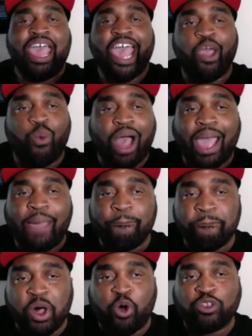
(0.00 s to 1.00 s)
and why
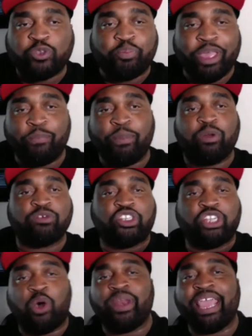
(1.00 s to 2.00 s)
most people
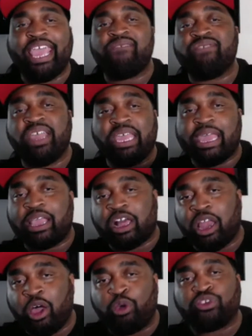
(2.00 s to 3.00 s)
don't even get
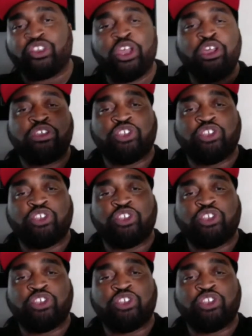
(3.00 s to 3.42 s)
close